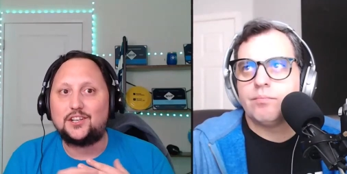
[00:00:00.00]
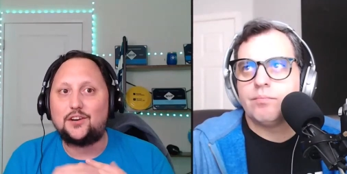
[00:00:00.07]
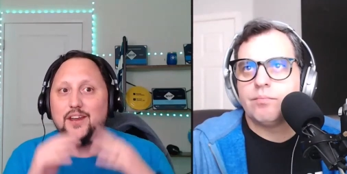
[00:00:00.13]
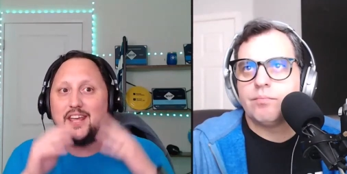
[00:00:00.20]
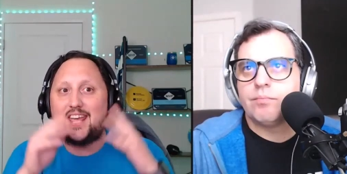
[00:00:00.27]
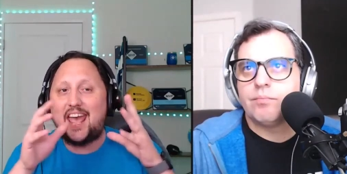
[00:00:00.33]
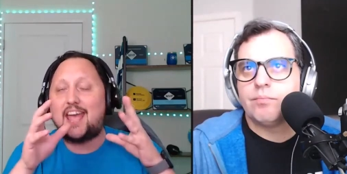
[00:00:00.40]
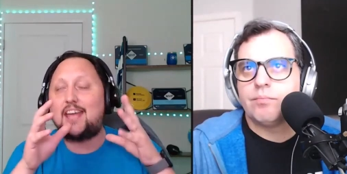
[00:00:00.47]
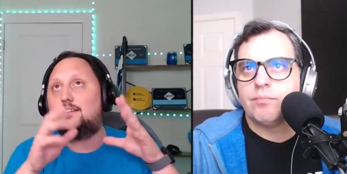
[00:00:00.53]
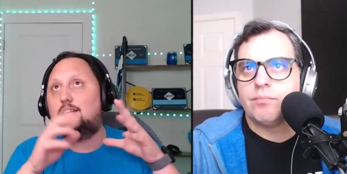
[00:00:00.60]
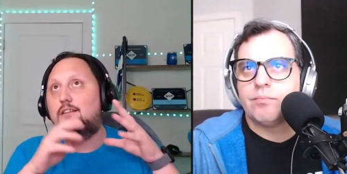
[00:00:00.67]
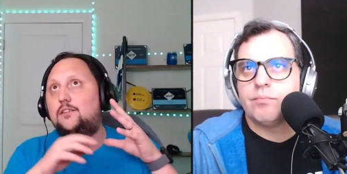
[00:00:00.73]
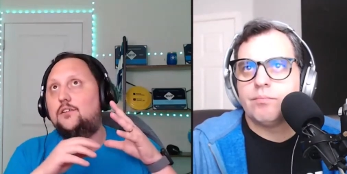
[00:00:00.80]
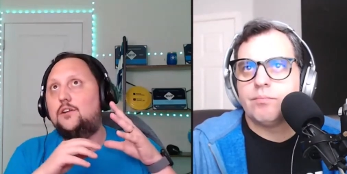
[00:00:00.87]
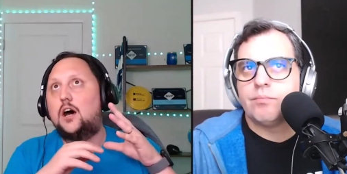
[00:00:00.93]
Speaker 1: create,
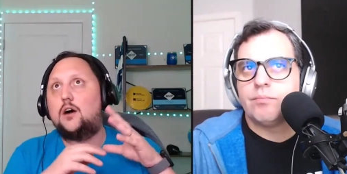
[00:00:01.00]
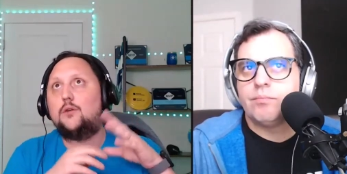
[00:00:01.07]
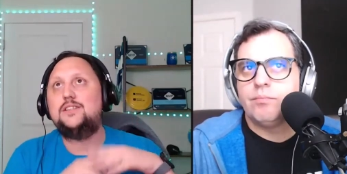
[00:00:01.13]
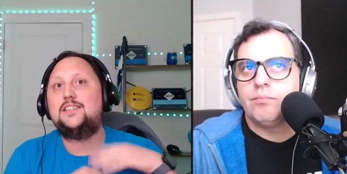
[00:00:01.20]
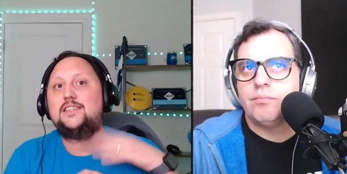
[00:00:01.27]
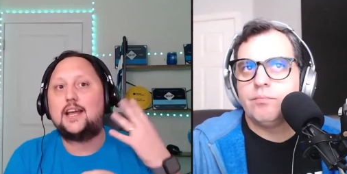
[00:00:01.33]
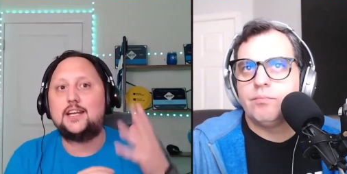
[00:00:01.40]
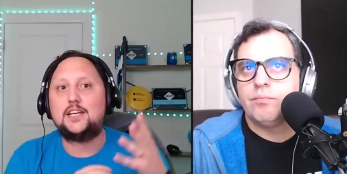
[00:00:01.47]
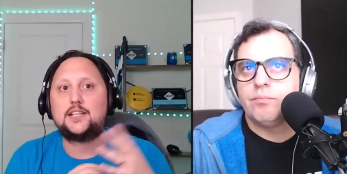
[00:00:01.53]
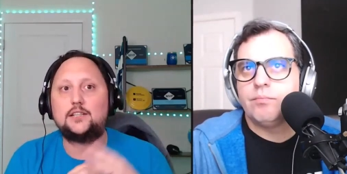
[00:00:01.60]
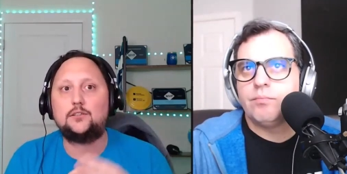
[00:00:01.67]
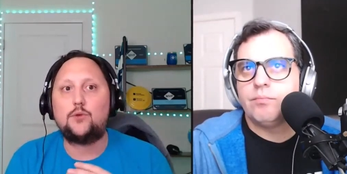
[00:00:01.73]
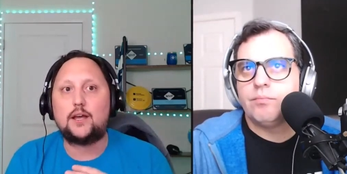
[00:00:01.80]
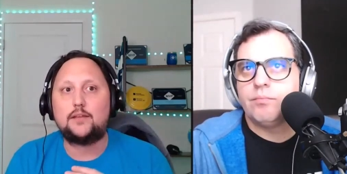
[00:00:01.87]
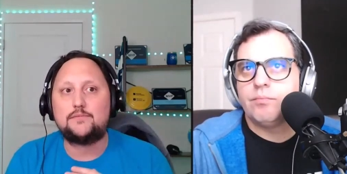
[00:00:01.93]
you know,
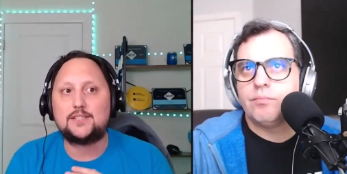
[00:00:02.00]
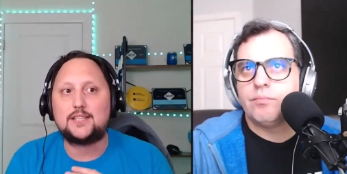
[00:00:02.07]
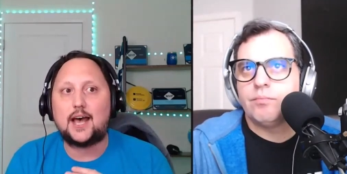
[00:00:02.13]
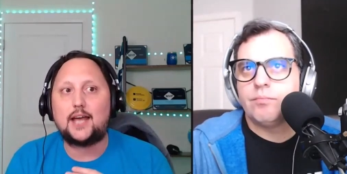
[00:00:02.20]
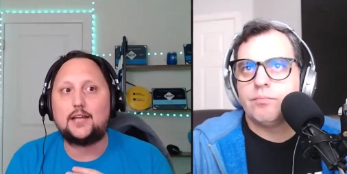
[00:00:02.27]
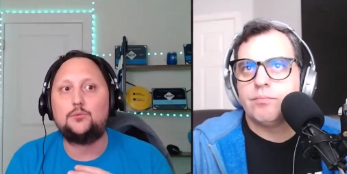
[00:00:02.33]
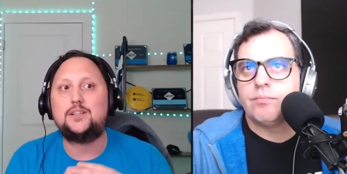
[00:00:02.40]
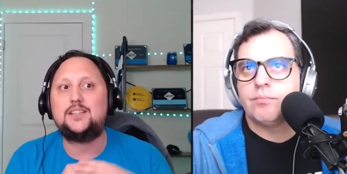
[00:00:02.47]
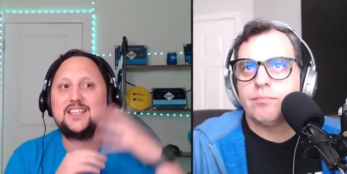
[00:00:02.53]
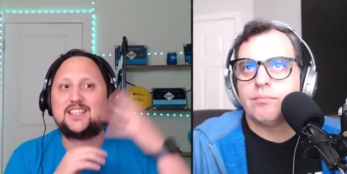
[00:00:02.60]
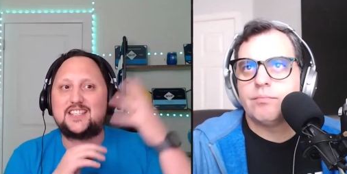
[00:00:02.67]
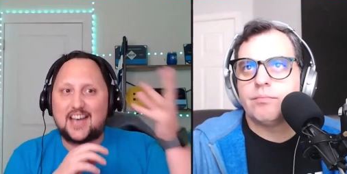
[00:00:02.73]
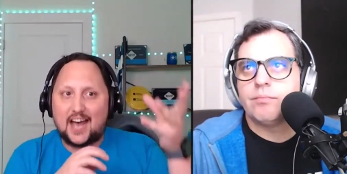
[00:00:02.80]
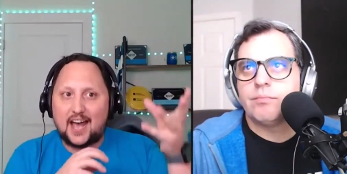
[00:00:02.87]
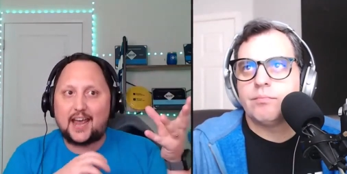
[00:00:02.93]
intelligent website with
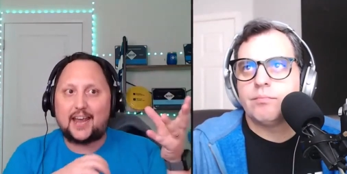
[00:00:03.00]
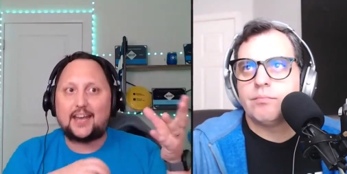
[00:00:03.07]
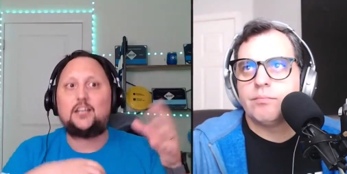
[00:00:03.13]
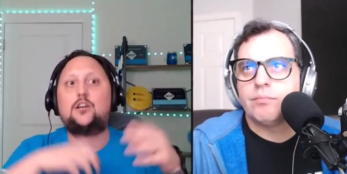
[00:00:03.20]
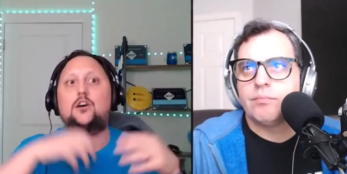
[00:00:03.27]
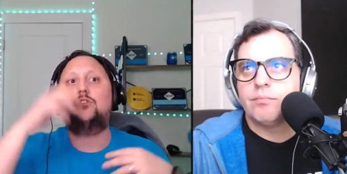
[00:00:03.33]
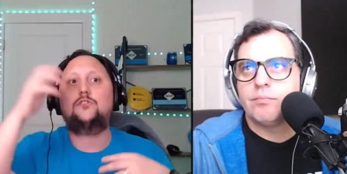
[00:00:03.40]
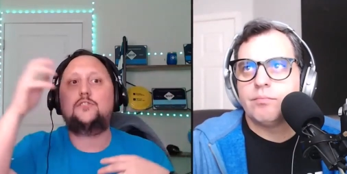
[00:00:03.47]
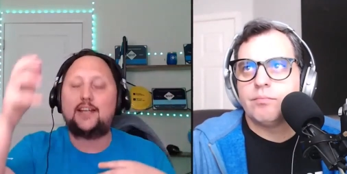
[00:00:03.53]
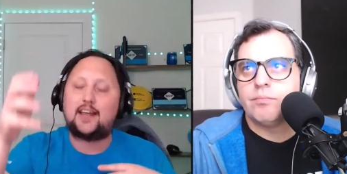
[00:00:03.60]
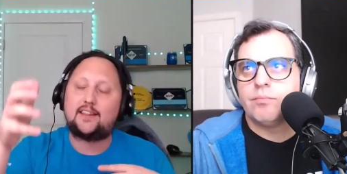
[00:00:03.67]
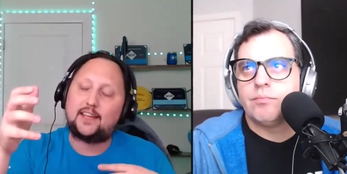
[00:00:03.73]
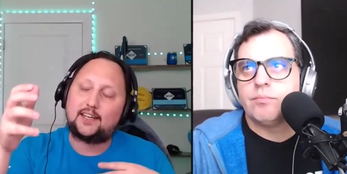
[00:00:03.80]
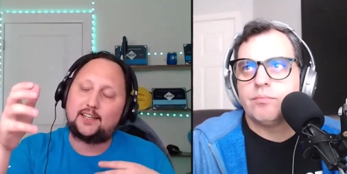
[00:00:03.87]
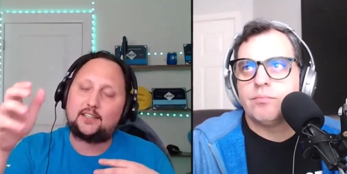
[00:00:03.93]
design, content
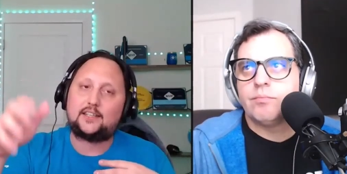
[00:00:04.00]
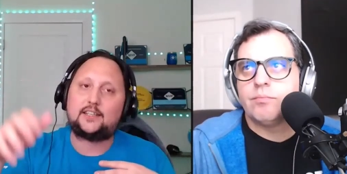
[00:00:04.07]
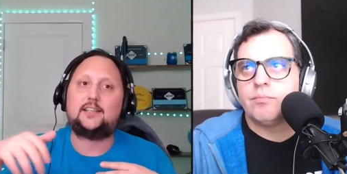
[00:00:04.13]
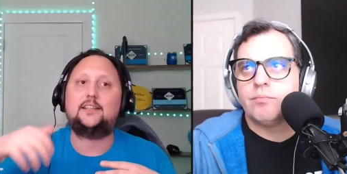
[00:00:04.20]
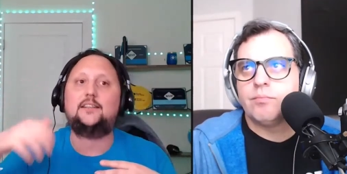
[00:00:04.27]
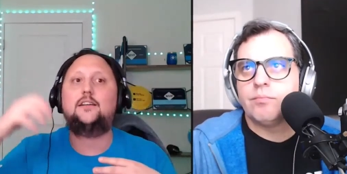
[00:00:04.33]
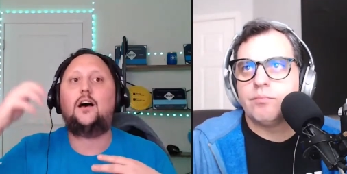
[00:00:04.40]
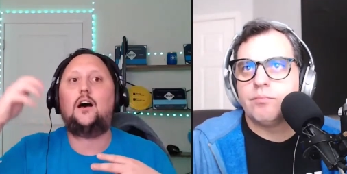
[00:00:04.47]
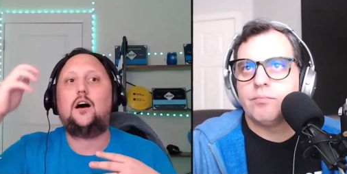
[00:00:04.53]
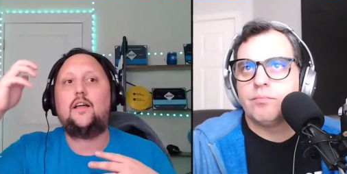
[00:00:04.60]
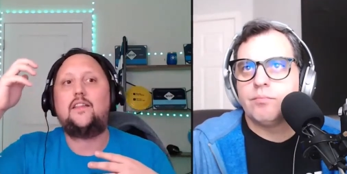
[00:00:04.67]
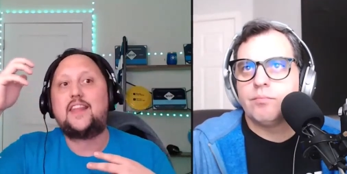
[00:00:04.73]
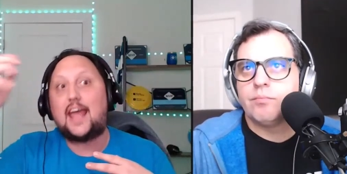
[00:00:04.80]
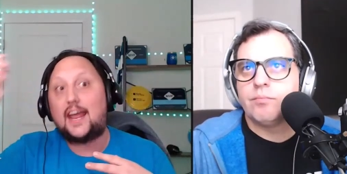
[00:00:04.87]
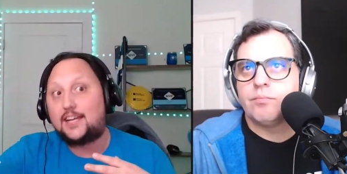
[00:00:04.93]
editing,
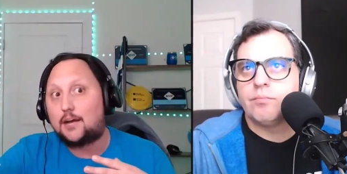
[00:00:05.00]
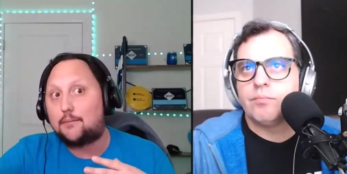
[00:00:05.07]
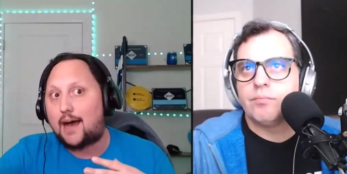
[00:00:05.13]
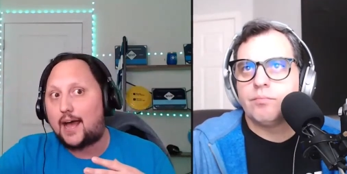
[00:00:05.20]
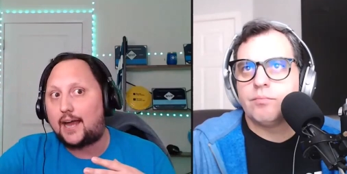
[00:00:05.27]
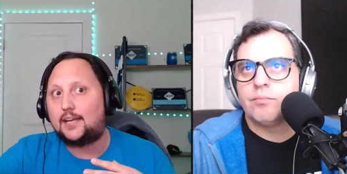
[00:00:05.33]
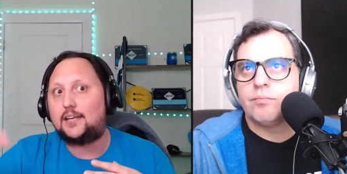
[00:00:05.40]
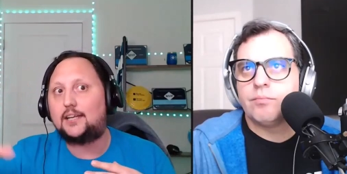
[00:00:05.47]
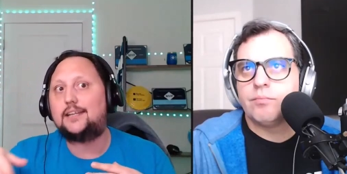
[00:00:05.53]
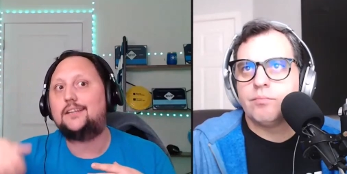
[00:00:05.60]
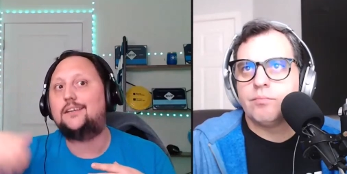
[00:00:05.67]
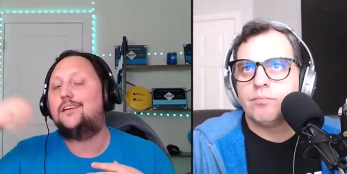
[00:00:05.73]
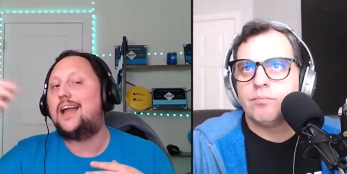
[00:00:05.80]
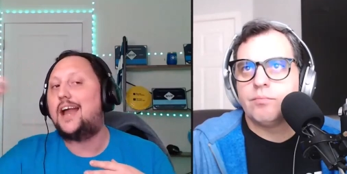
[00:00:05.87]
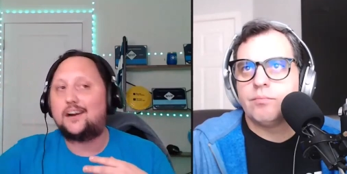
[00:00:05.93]
uh, data
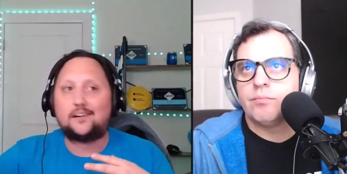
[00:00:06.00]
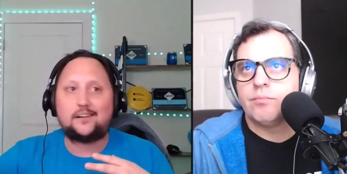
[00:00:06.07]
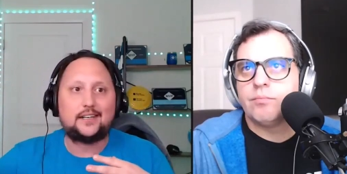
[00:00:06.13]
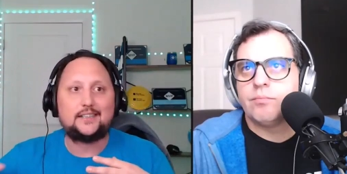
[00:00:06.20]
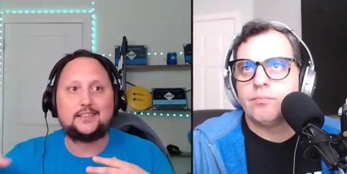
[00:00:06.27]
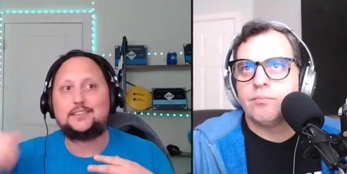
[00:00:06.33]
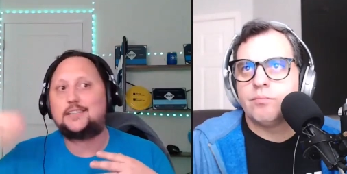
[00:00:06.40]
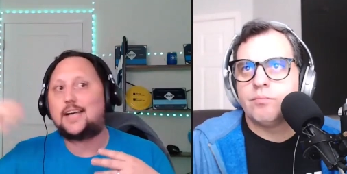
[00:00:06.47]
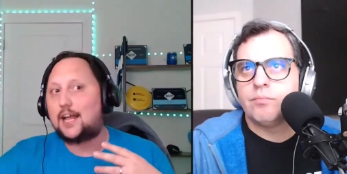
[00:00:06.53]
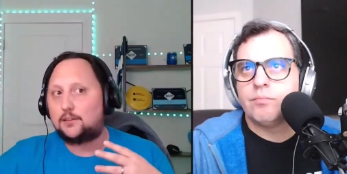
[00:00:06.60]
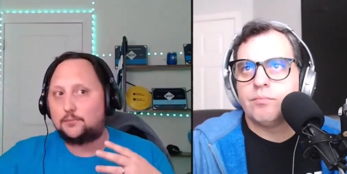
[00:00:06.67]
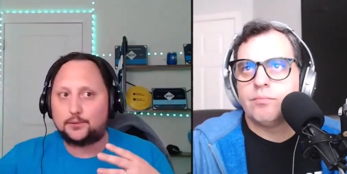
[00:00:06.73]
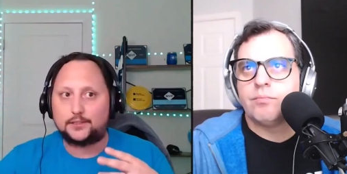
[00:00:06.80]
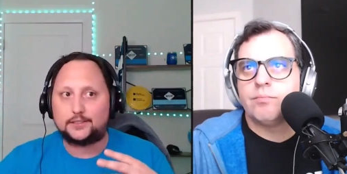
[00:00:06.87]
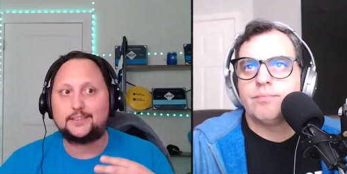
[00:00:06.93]
binding, learning,
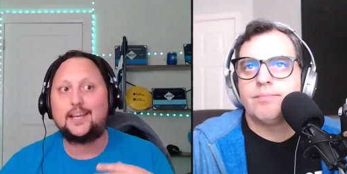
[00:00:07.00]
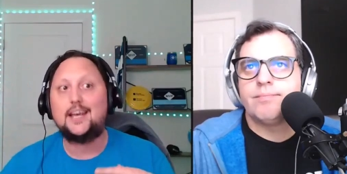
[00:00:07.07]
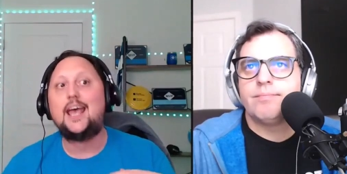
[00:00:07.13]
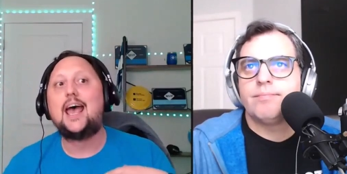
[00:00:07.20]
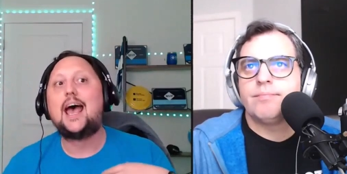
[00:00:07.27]
chatbot,